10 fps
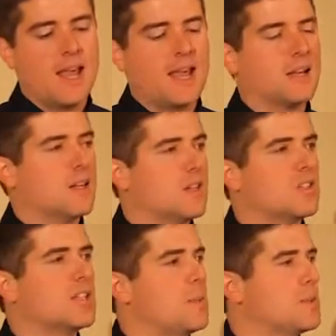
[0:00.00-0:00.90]
And
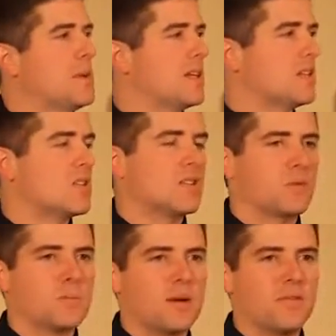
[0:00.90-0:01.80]
this seems to be
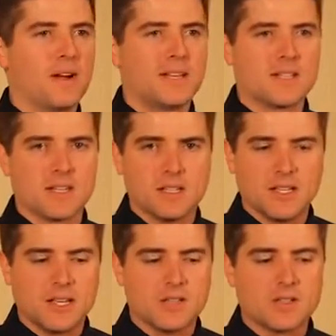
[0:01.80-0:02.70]
consistent with my findings in the clinic.